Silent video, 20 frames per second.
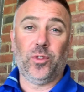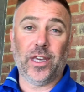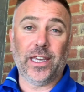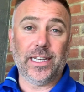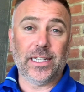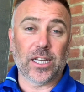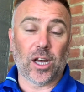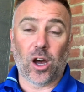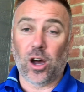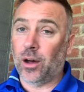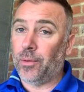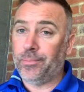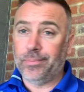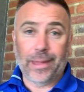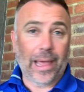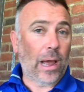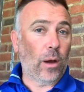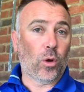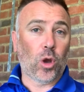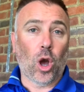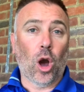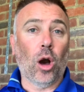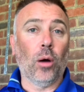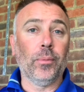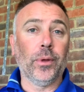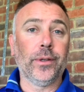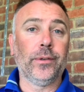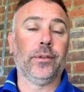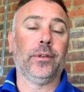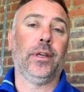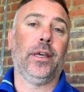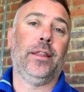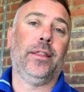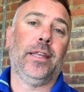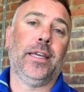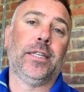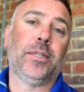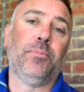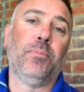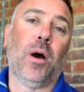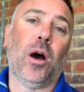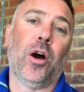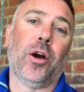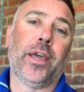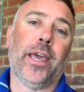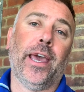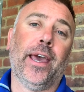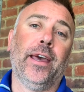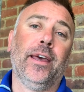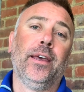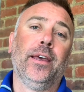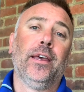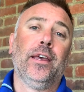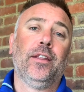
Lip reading: These are now common in this market,